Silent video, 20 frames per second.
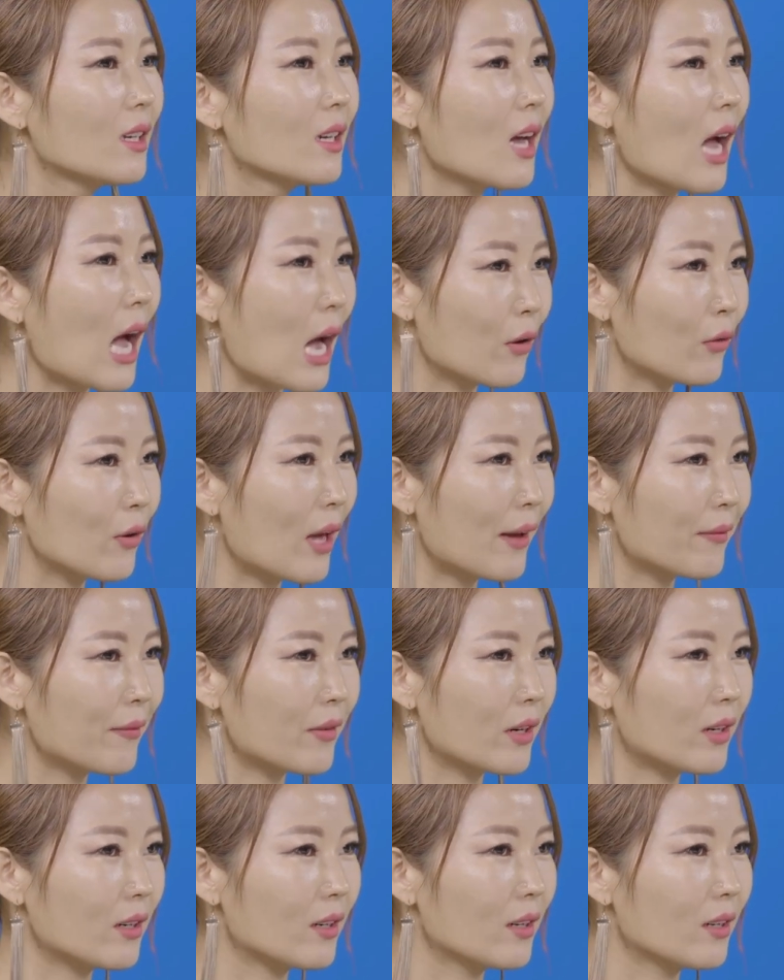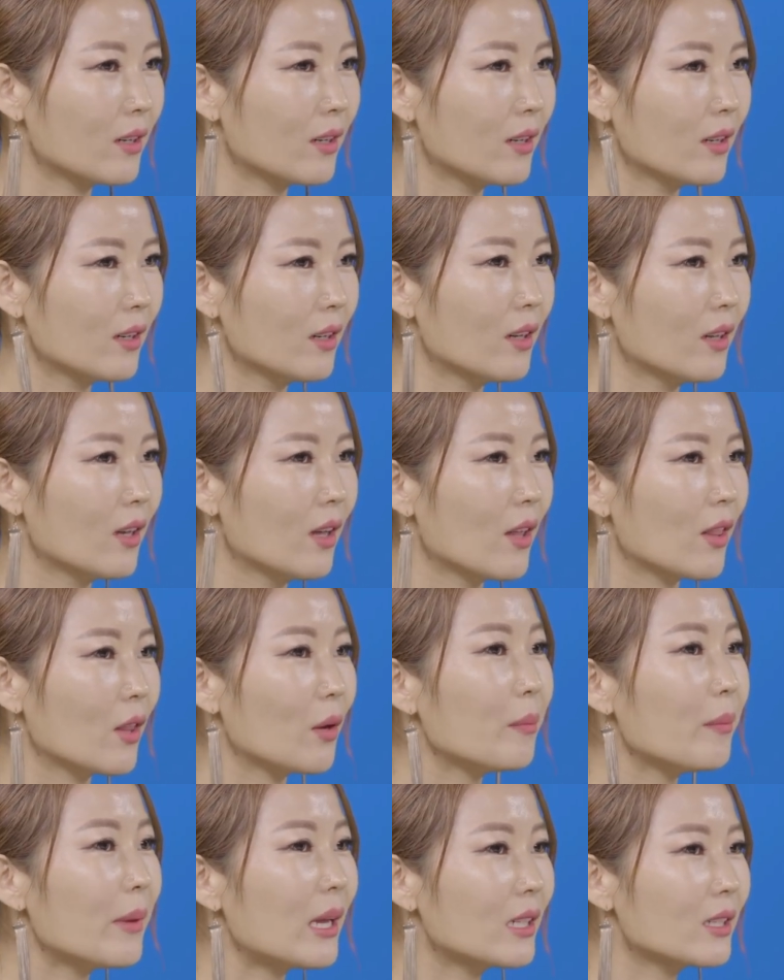However, the
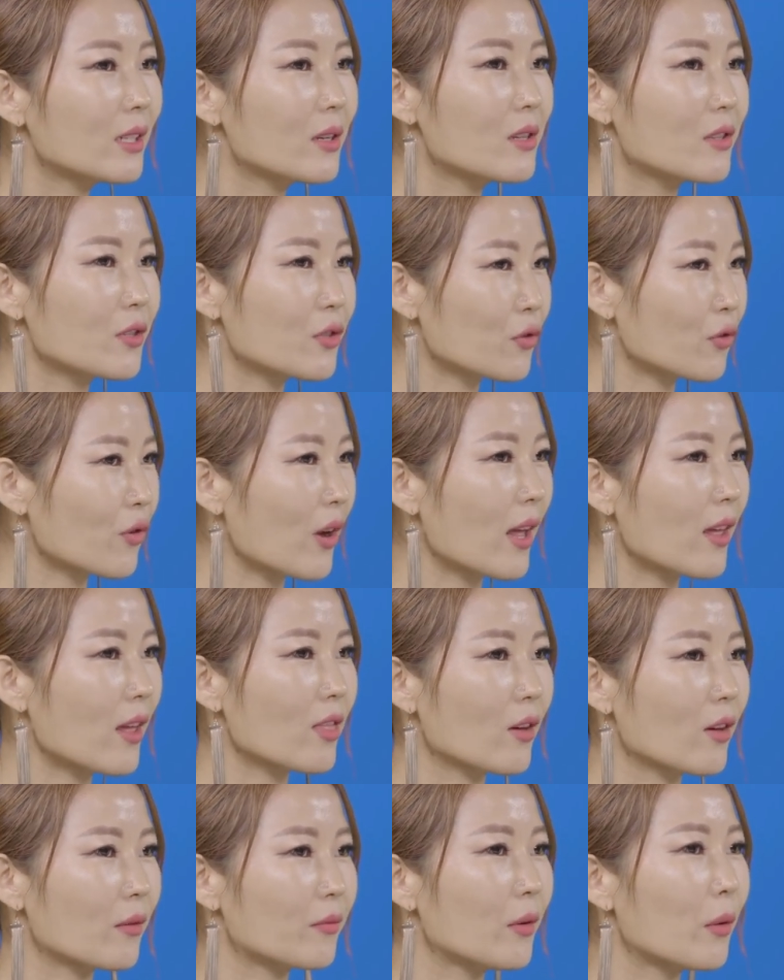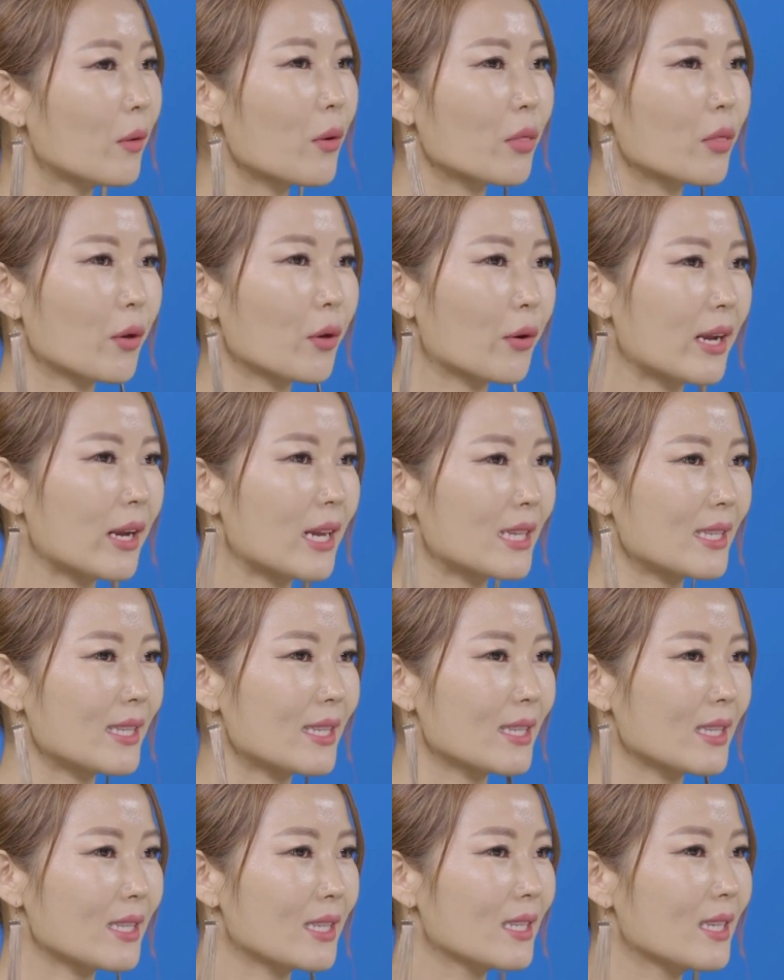mental strength of North
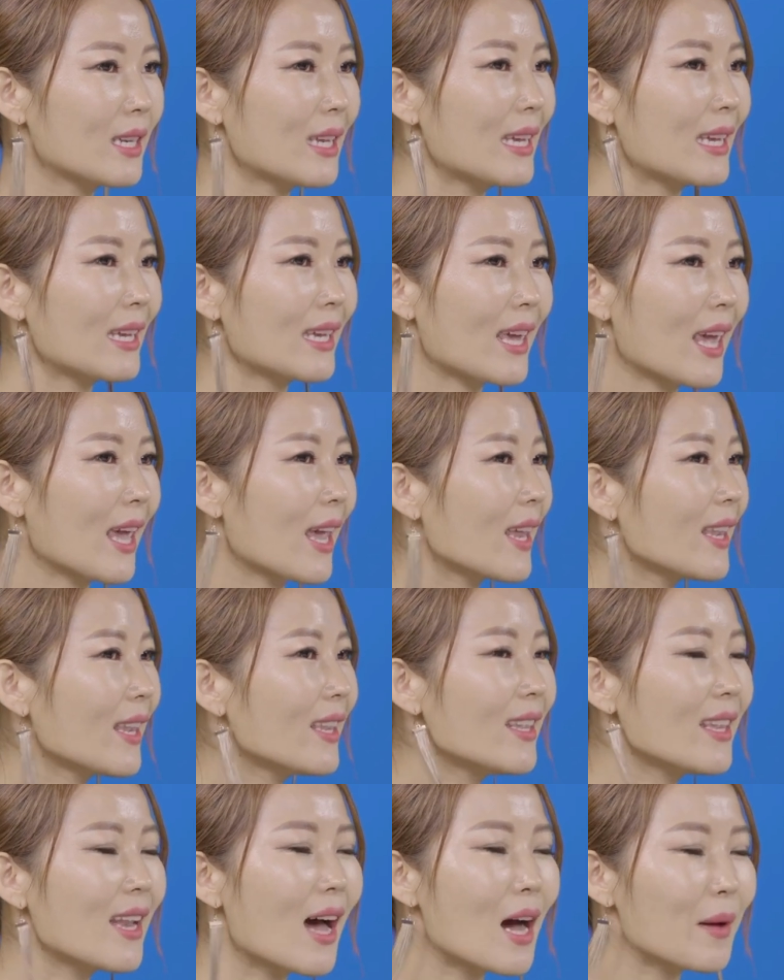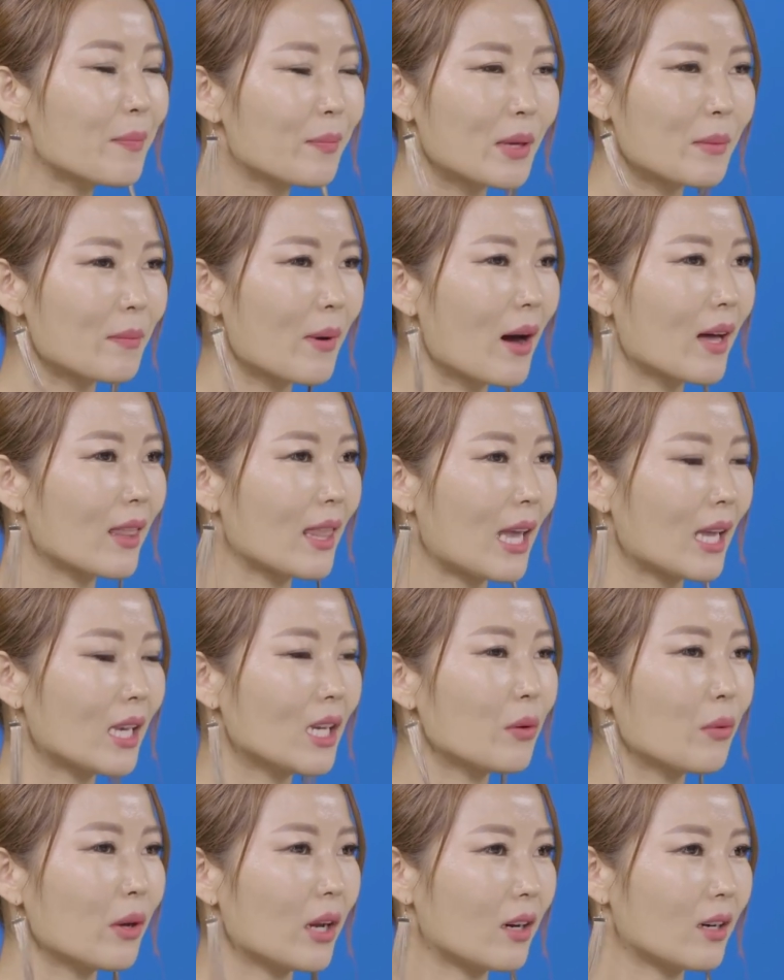Koreans cannot be bought
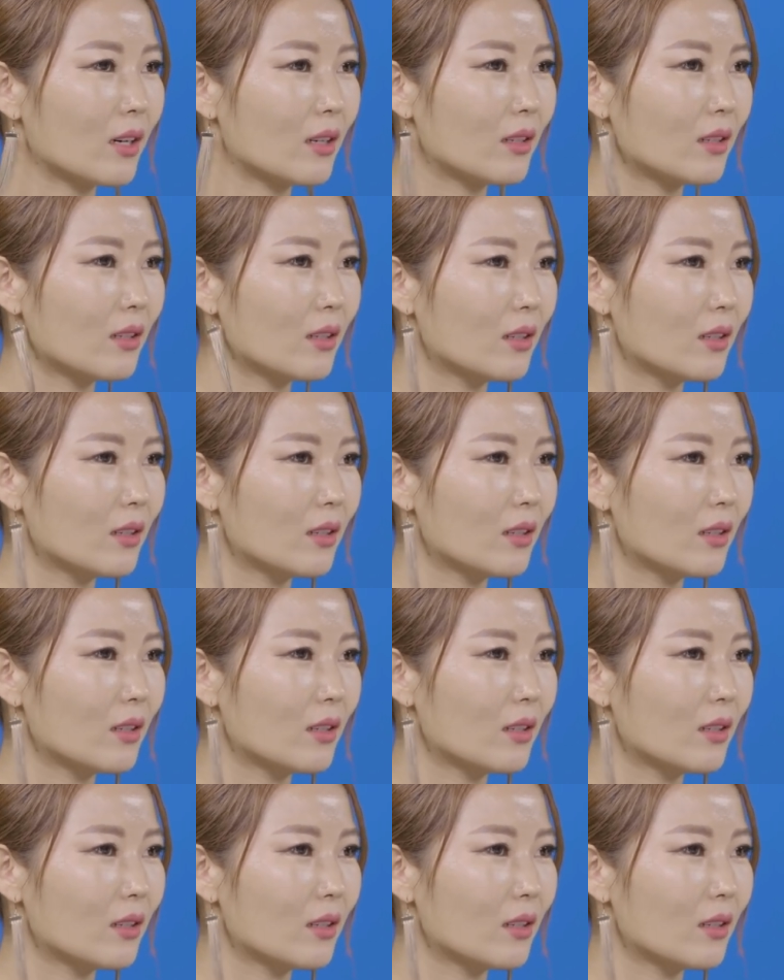anywhere